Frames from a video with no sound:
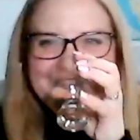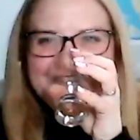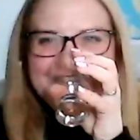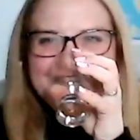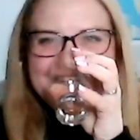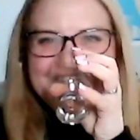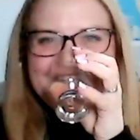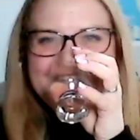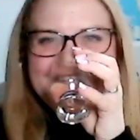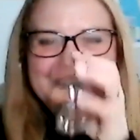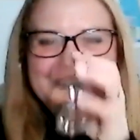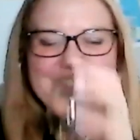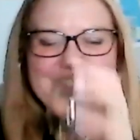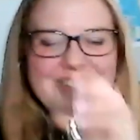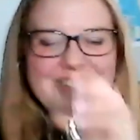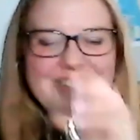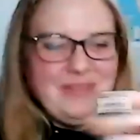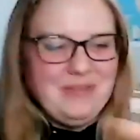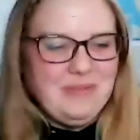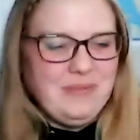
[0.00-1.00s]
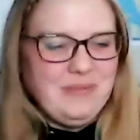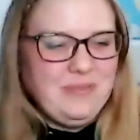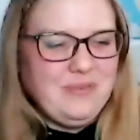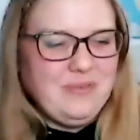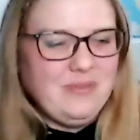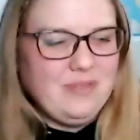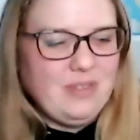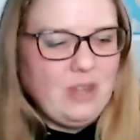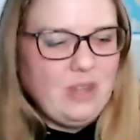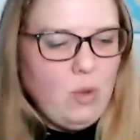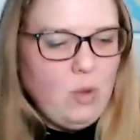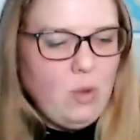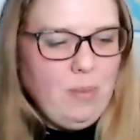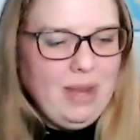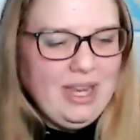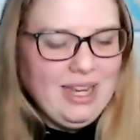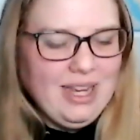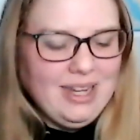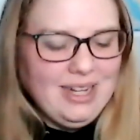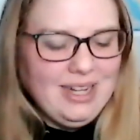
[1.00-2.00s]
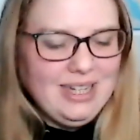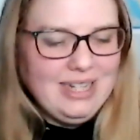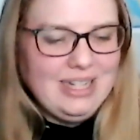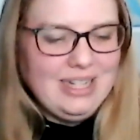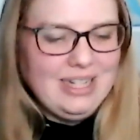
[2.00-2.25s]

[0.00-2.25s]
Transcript: That is a uh, that one uh, stood the test of